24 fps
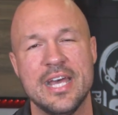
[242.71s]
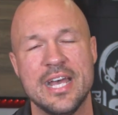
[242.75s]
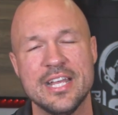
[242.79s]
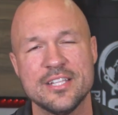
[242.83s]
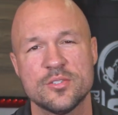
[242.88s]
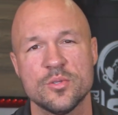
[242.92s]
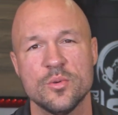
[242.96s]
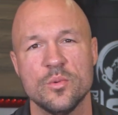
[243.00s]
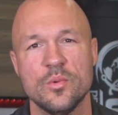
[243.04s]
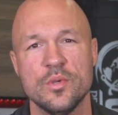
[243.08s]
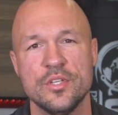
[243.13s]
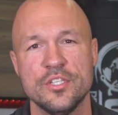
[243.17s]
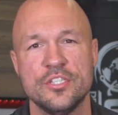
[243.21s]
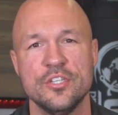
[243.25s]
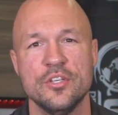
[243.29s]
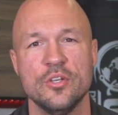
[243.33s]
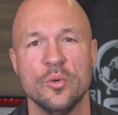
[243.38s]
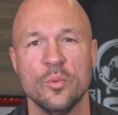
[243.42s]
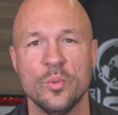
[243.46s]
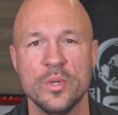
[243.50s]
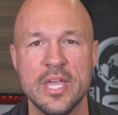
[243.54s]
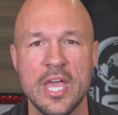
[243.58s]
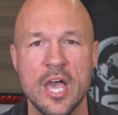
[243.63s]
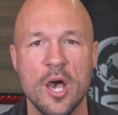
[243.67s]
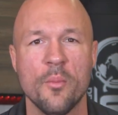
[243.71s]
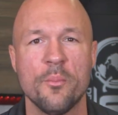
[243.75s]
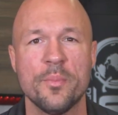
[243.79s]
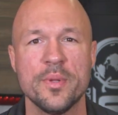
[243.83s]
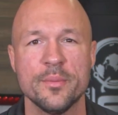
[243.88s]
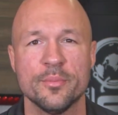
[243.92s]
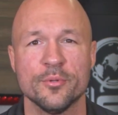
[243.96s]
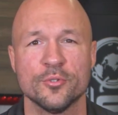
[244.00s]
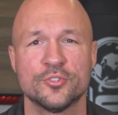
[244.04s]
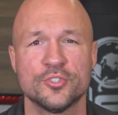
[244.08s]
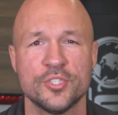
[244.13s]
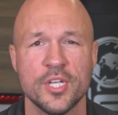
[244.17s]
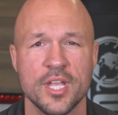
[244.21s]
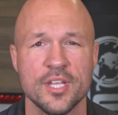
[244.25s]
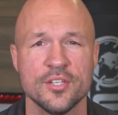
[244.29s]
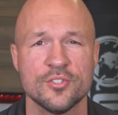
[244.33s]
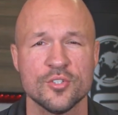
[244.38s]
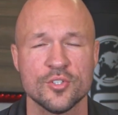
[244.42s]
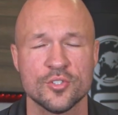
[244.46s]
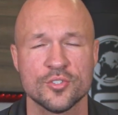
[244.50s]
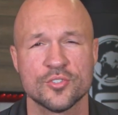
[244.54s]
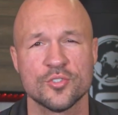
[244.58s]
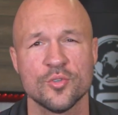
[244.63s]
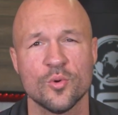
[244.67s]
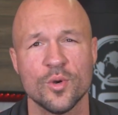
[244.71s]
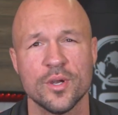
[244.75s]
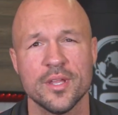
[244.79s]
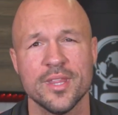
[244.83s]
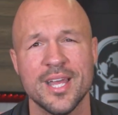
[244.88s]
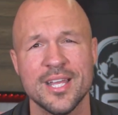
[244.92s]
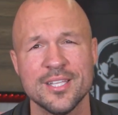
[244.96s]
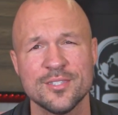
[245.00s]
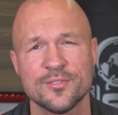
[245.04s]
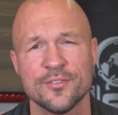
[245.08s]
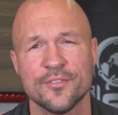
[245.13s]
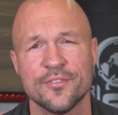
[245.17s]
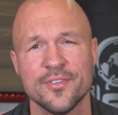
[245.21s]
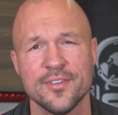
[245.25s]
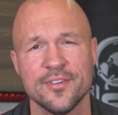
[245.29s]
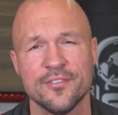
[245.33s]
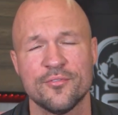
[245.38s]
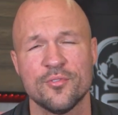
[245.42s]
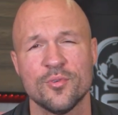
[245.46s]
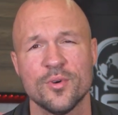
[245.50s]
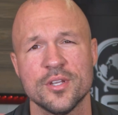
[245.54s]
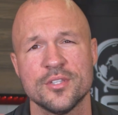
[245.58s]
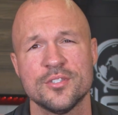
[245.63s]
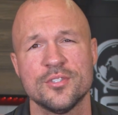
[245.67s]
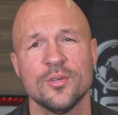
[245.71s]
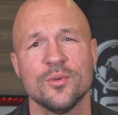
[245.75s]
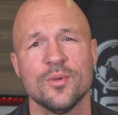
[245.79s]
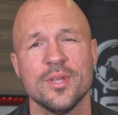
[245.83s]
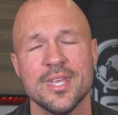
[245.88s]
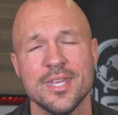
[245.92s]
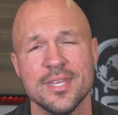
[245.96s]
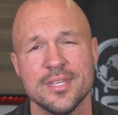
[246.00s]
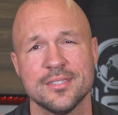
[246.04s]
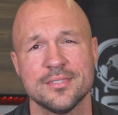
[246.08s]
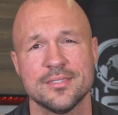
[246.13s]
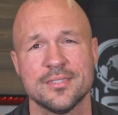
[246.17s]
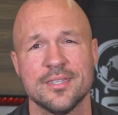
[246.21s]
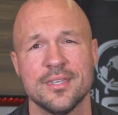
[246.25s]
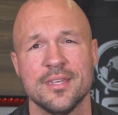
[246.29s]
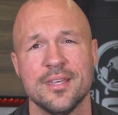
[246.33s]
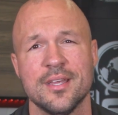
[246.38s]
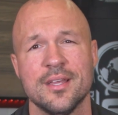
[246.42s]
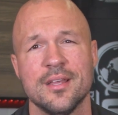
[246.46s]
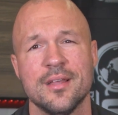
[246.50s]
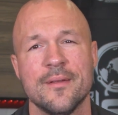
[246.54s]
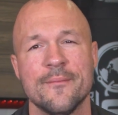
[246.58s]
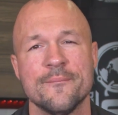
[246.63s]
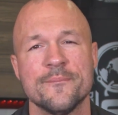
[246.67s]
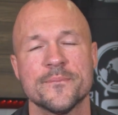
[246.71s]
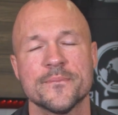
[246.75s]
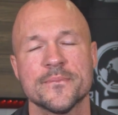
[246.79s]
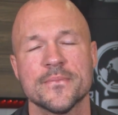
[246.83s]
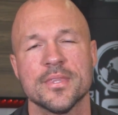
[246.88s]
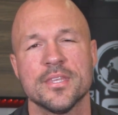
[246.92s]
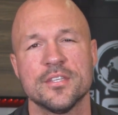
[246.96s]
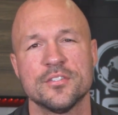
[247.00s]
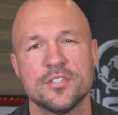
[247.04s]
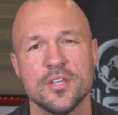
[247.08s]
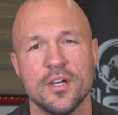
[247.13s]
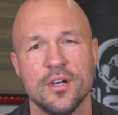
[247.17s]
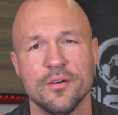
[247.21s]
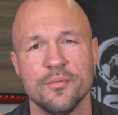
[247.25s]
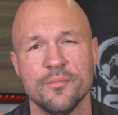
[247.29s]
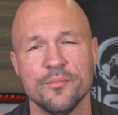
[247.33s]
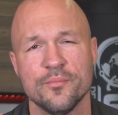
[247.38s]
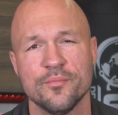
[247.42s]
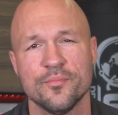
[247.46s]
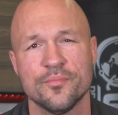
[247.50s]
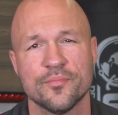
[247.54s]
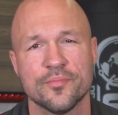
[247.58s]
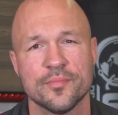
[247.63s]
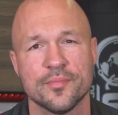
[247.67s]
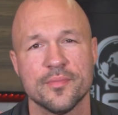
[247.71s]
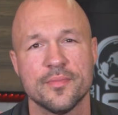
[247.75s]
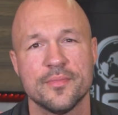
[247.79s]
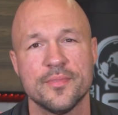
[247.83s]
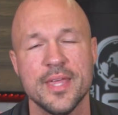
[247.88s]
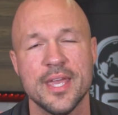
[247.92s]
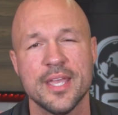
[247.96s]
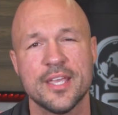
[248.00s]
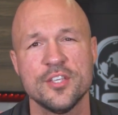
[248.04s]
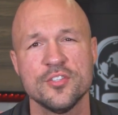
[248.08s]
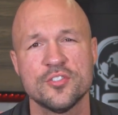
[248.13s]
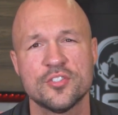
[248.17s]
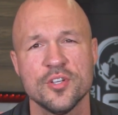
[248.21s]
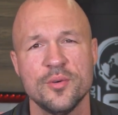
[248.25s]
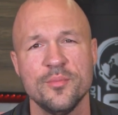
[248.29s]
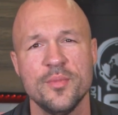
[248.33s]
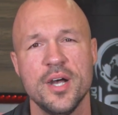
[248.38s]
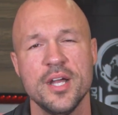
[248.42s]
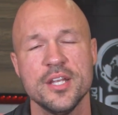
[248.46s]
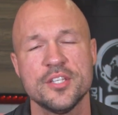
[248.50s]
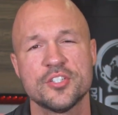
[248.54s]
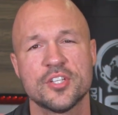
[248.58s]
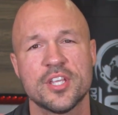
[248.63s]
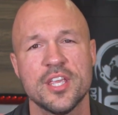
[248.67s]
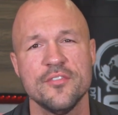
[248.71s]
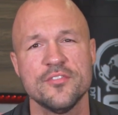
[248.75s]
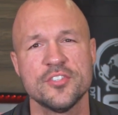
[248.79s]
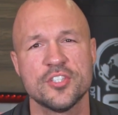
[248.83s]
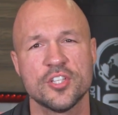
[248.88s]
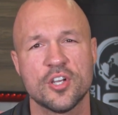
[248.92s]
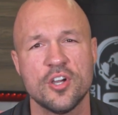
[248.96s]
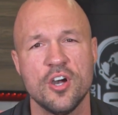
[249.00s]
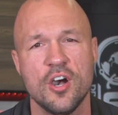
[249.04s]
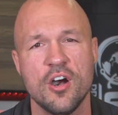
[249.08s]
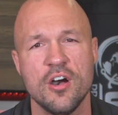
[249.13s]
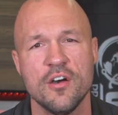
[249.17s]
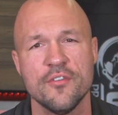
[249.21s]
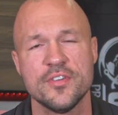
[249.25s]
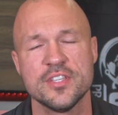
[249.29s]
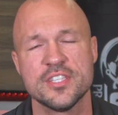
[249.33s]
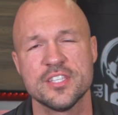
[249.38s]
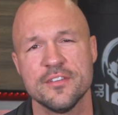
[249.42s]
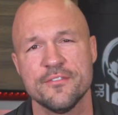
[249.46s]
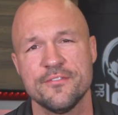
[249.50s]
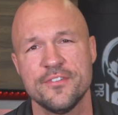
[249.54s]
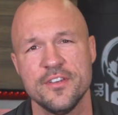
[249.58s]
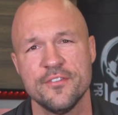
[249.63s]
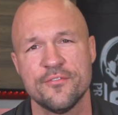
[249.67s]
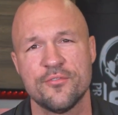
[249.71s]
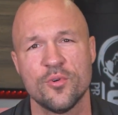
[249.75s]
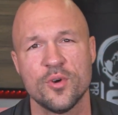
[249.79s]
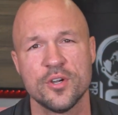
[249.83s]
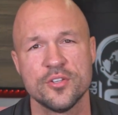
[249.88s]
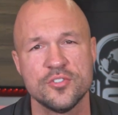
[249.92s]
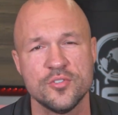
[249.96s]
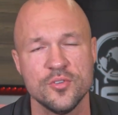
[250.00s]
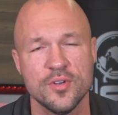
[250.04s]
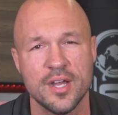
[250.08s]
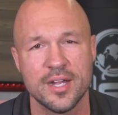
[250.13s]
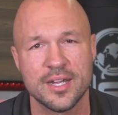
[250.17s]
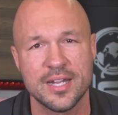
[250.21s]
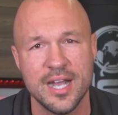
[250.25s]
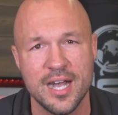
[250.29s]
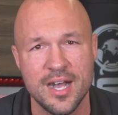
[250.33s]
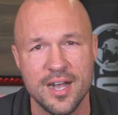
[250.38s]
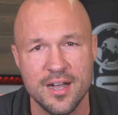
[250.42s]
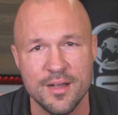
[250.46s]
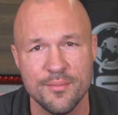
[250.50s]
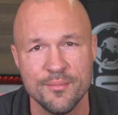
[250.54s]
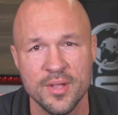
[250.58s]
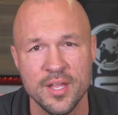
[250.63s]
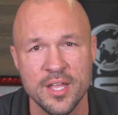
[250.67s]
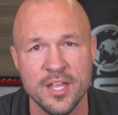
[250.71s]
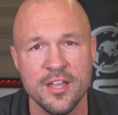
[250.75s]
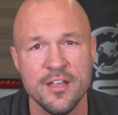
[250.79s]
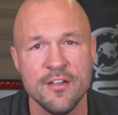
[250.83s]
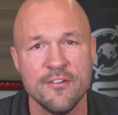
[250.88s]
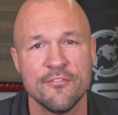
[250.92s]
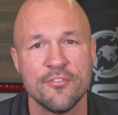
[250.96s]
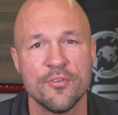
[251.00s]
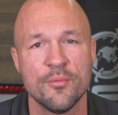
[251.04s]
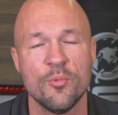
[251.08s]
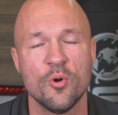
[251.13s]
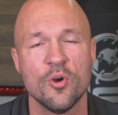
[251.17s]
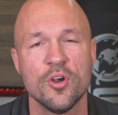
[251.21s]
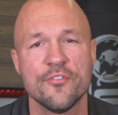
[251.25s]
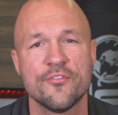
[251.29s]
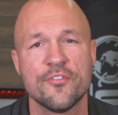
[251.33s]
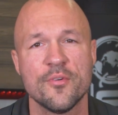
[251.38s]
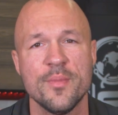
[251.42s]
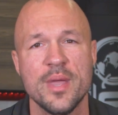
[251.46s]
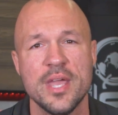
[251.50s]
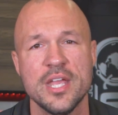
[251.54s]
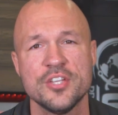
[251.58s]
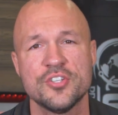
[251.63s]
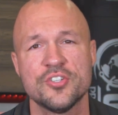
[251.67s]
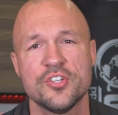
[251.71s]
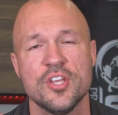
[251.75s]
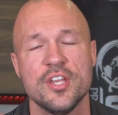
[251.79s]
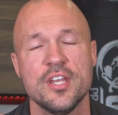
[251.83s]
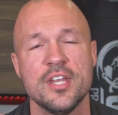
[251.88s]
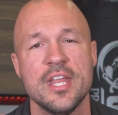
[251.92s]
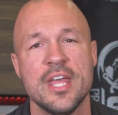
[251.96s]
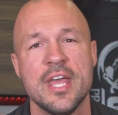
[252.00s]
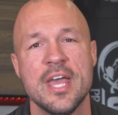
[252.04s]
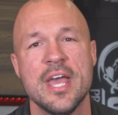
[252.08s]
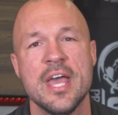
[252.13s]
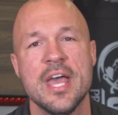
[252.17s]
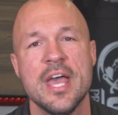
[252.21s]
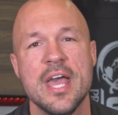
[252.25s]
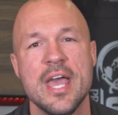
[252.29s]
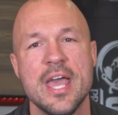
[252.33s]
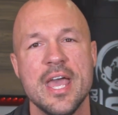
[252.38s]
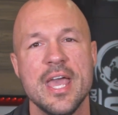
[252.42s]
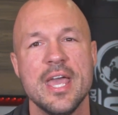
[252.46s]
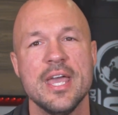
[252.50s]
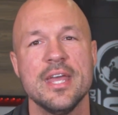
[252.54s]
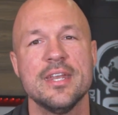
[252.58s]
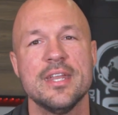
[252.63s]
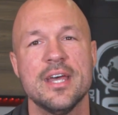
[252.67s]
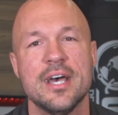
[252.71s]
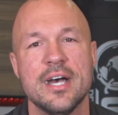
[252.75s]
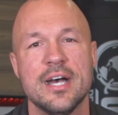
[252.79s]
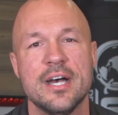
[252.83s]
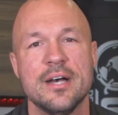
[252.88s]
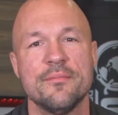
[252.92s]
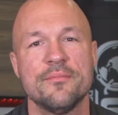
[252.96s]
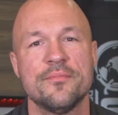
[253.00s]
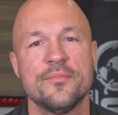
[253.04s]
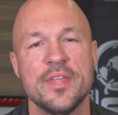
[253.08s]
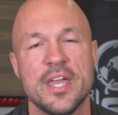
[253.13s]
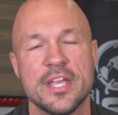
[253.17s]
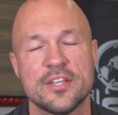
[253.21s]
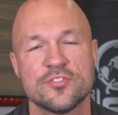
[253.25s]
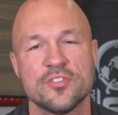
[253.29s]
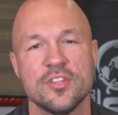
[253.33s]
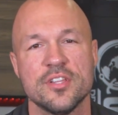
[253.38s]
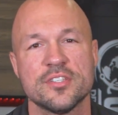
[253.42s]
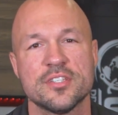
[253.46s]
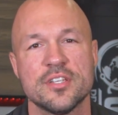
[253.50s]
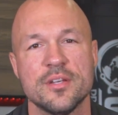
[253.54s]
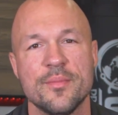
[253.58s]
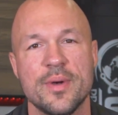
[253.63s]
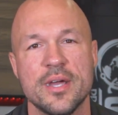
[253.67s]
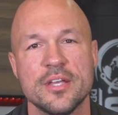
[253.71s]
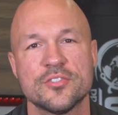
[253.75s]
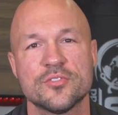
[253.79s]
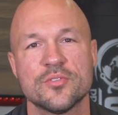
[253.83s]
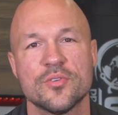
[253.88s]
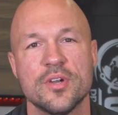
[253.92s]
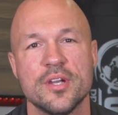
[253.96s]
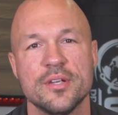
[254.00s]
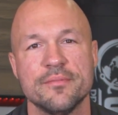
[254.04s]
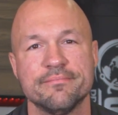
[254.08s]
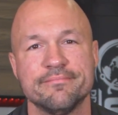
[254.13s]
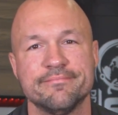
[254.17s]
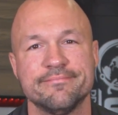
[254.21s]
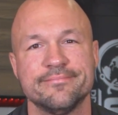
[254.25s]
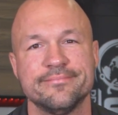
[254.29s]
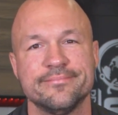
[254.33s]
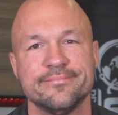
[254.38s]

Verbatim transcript: That's what we do. We help people change their story. That's what Fit in 42 is. So, thank you so much. Give us a call. Visit fitin42.com for more information. And uh, thanks for listening to my story.